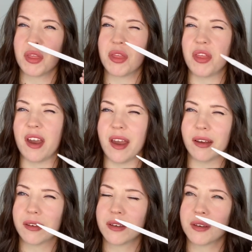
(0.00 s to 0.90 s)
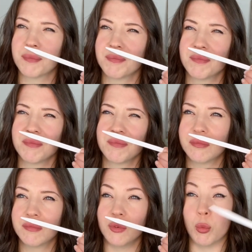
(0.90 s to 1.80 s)
thick,
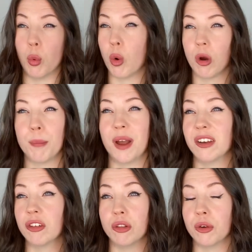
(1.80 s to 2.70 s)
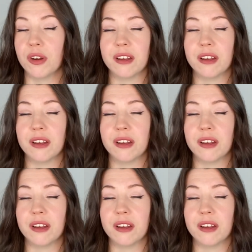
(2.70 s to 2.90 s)
warm and alluring